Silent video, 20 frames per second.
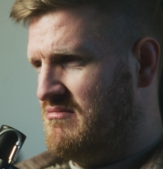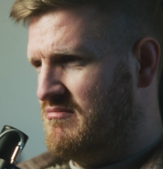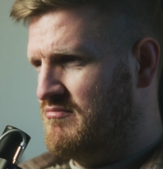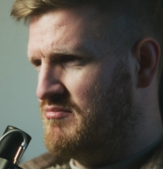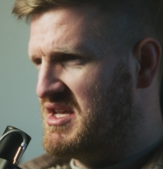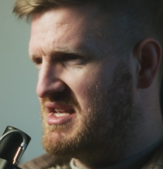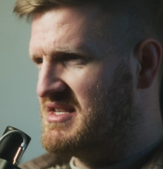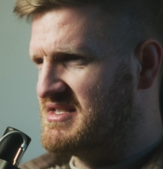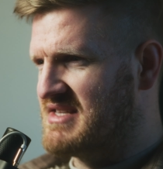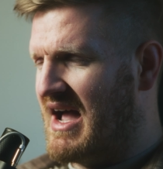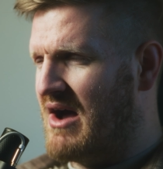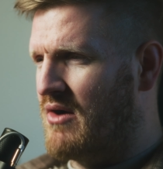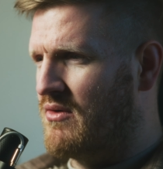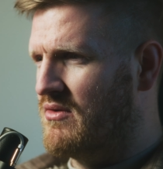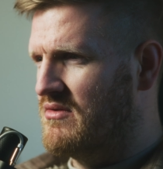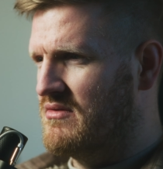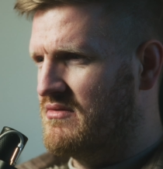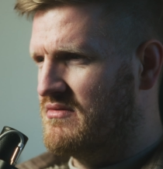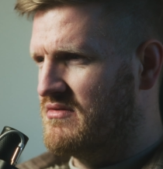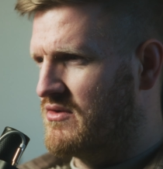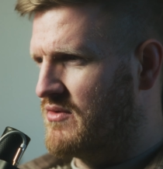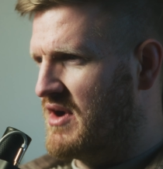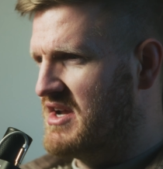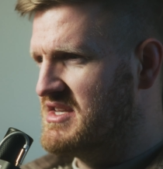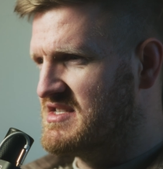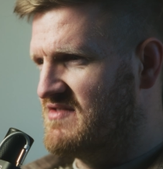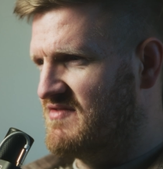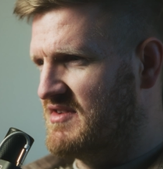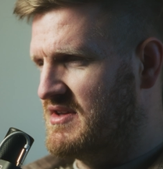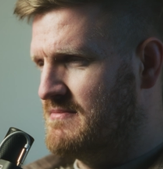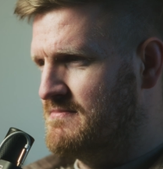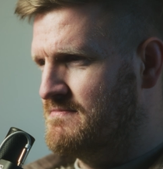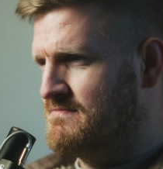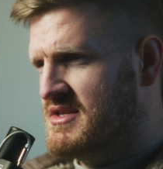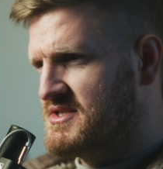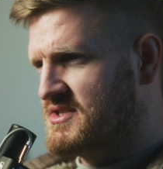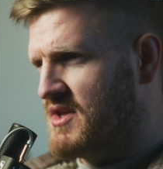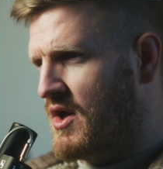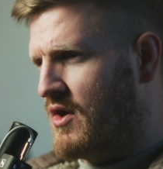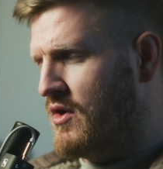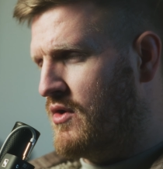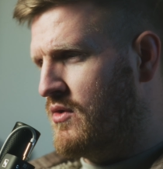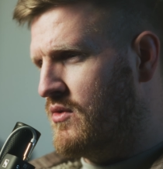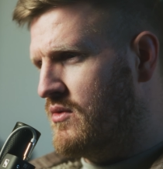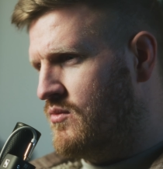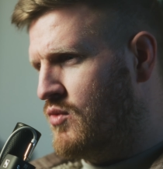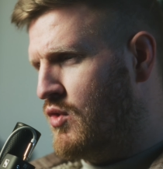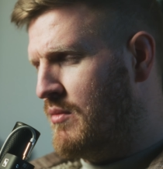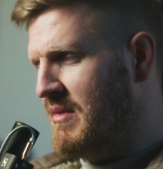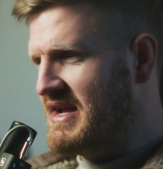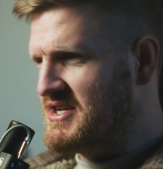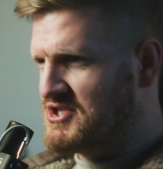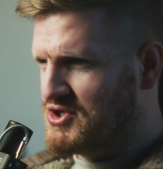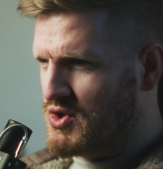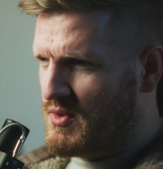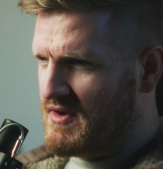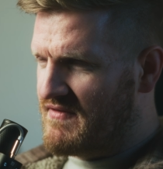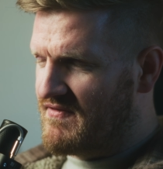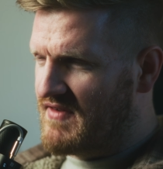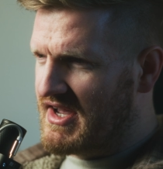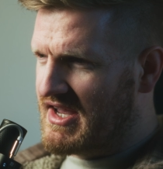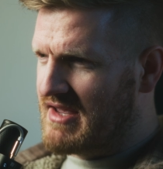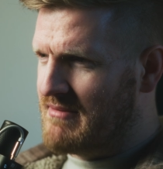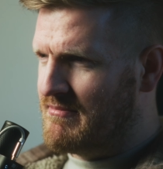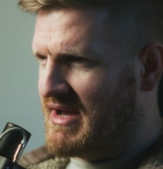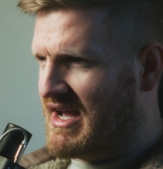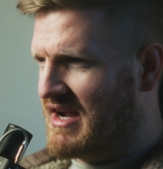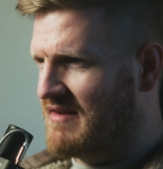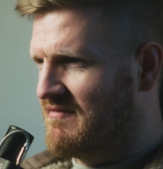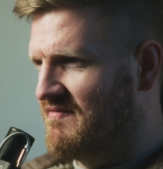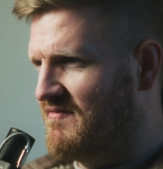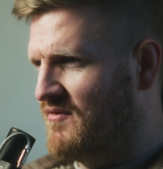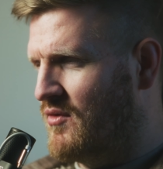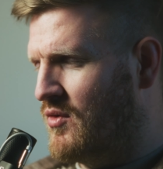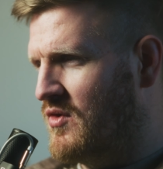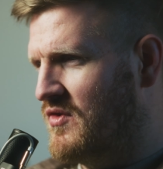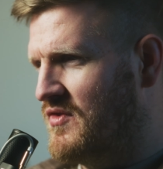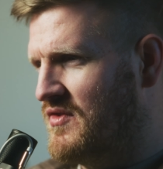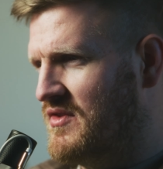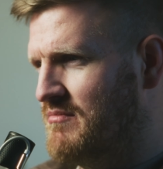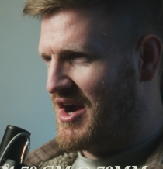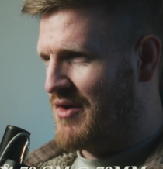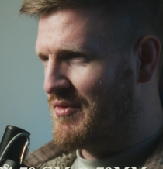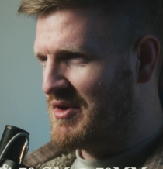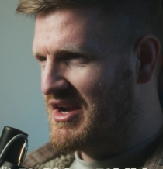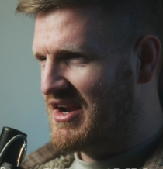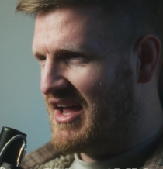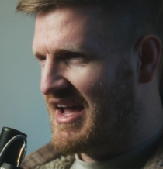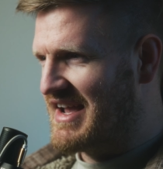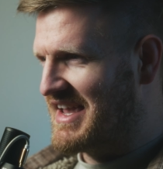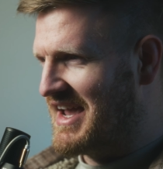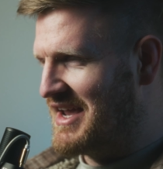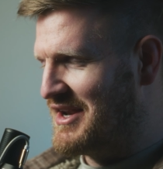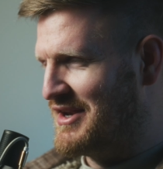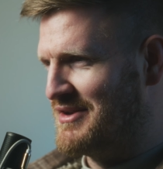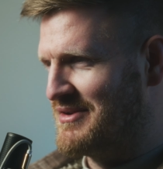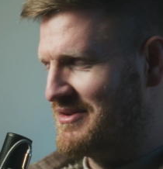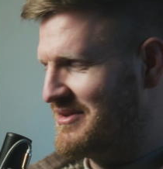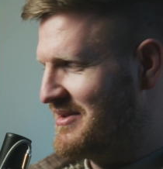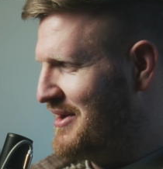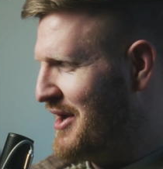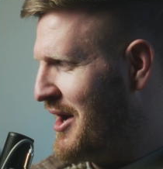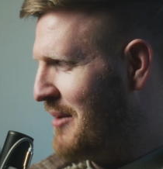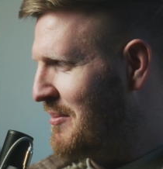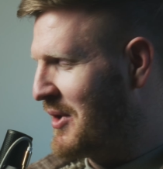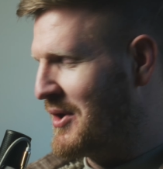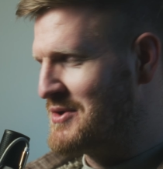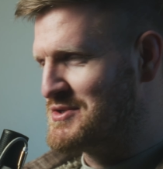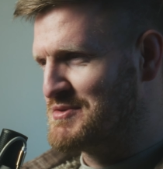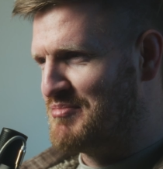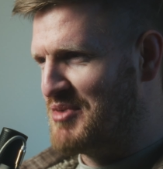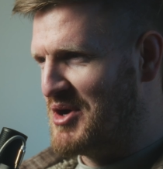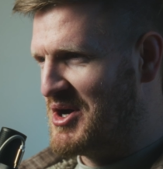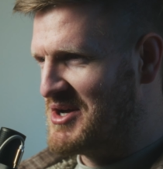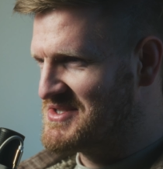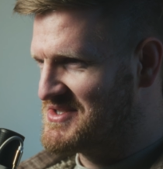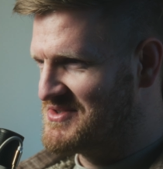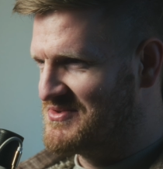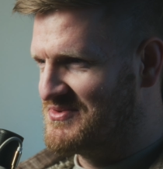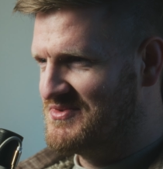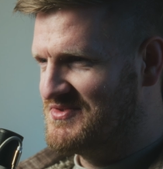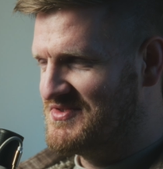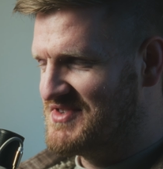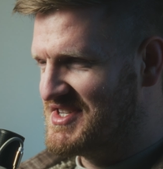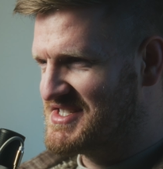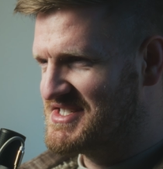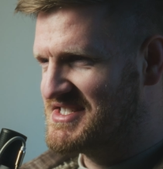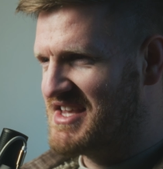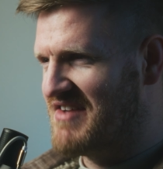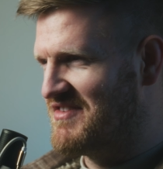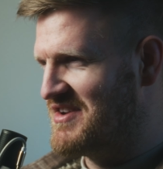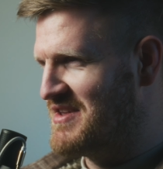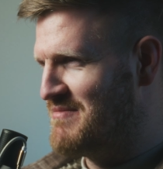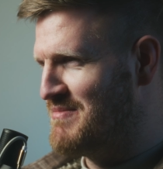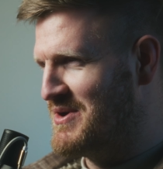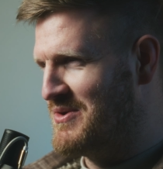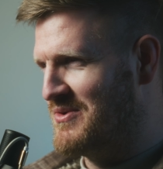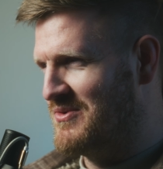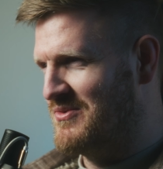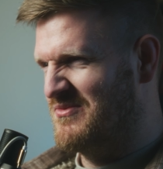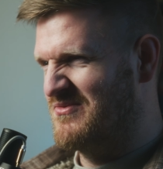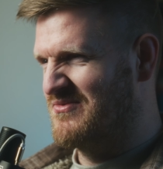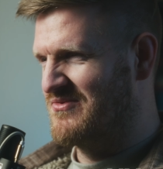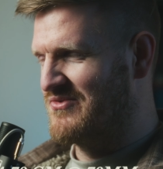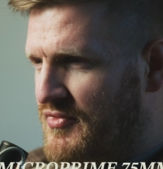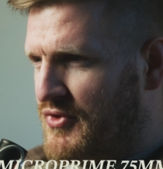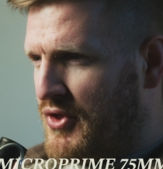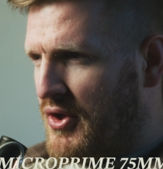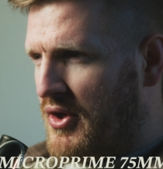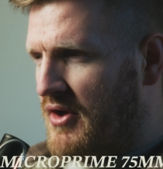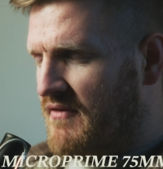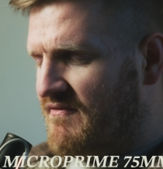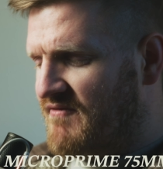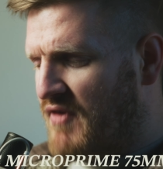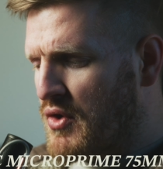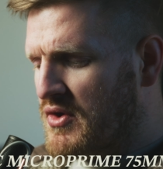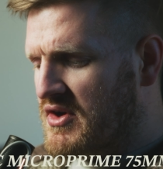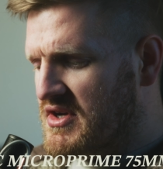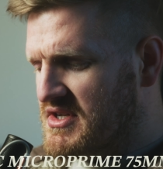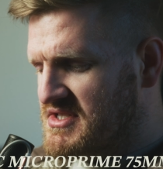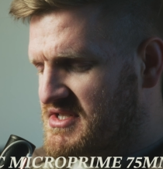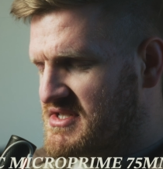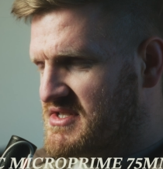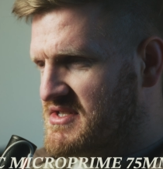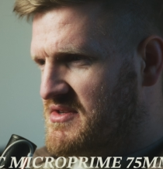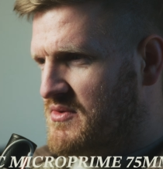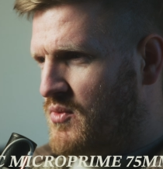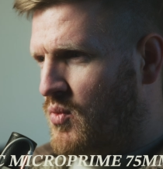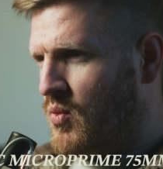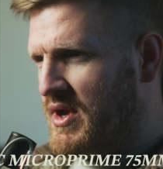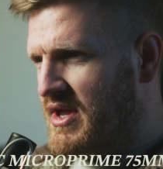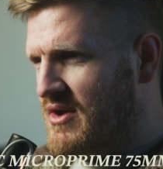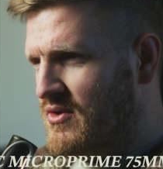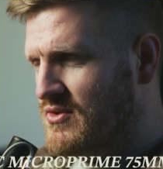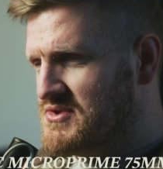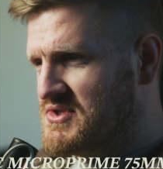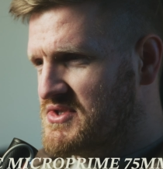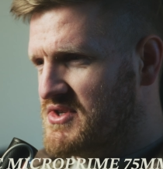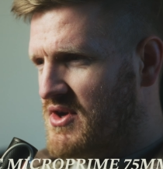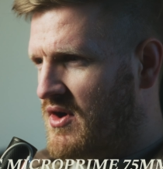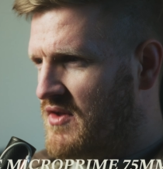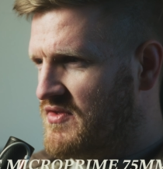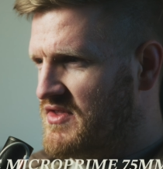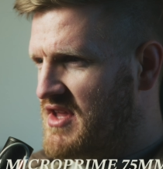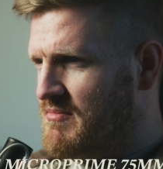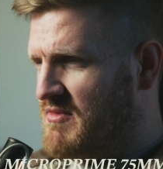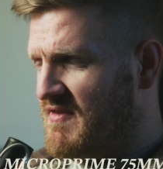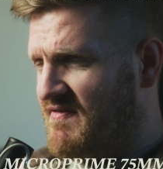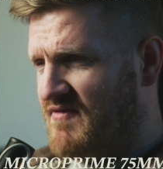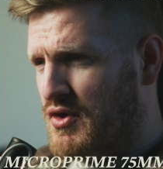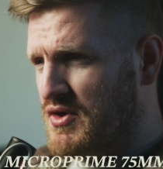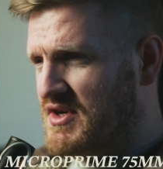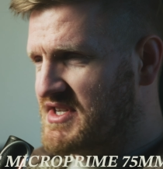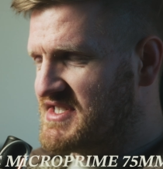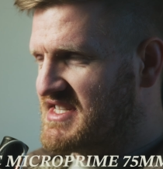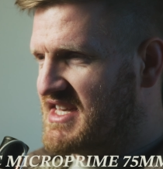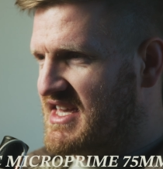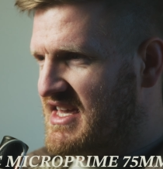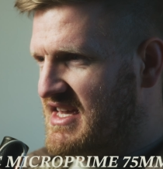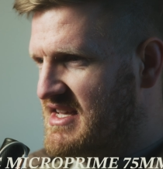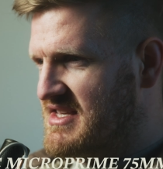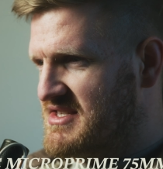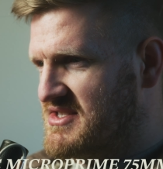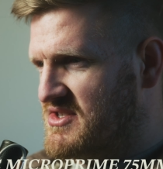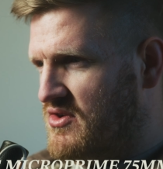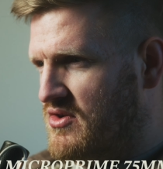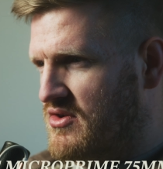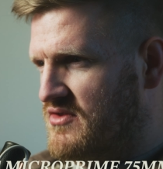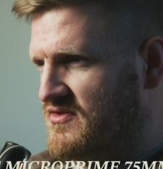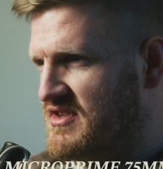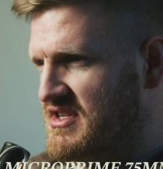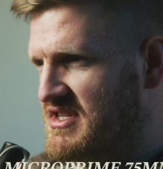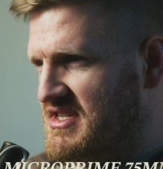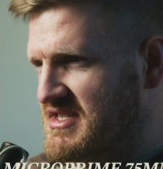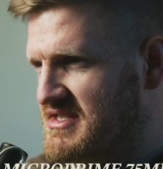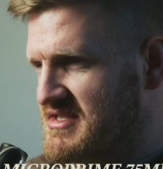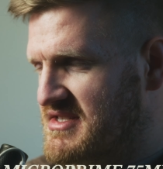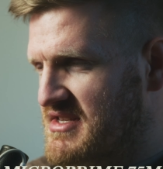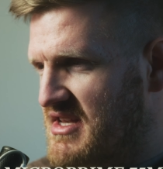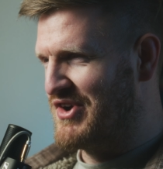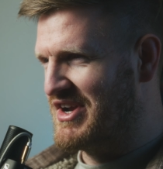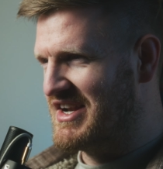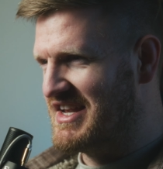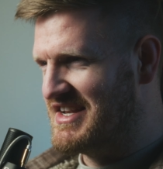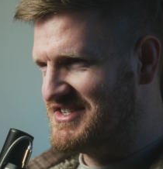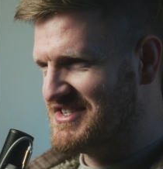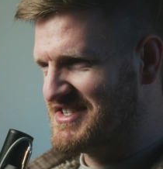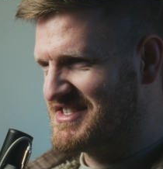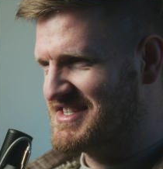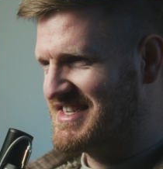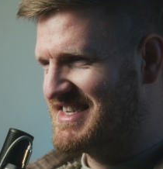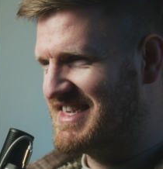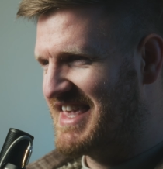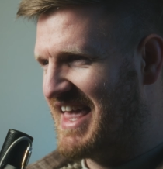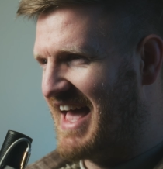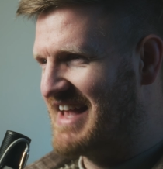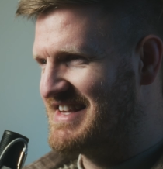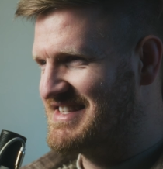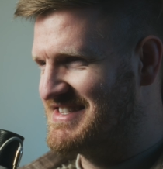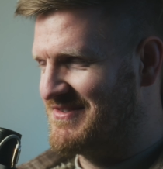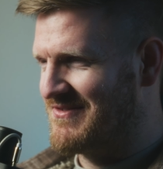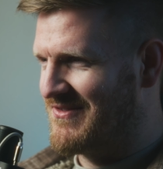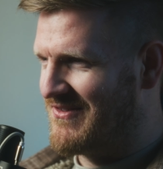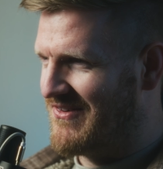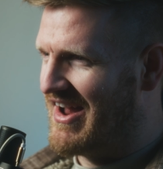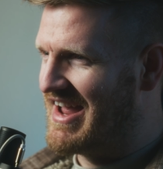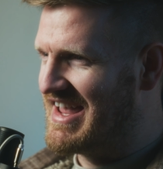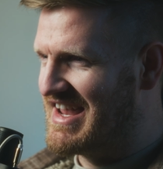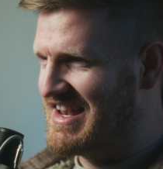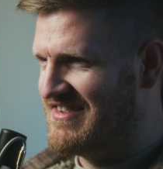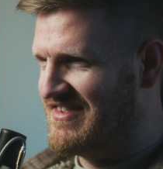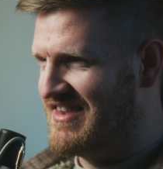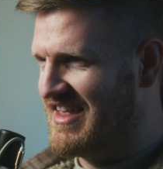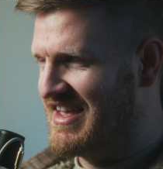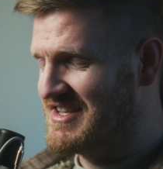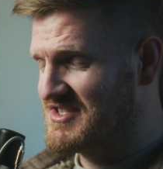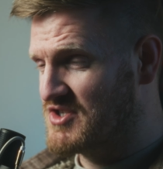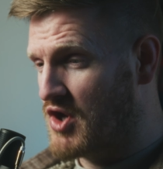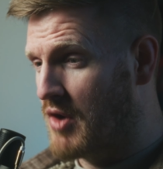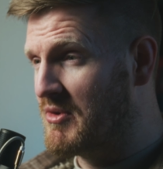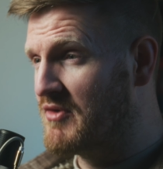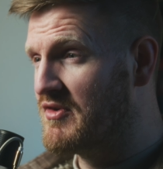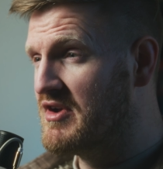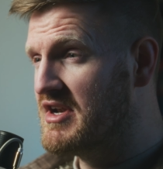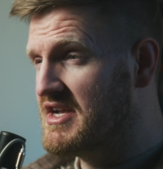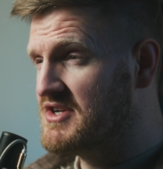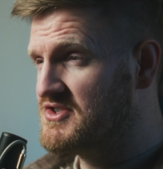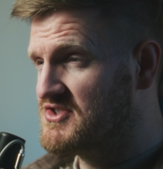beats out the rest of it. So we'll make sure we're flicking back and forth between those two shots right now, just to give us an idea of the difference between the 70mm on the Sony and the 75mm from the SLR Magic.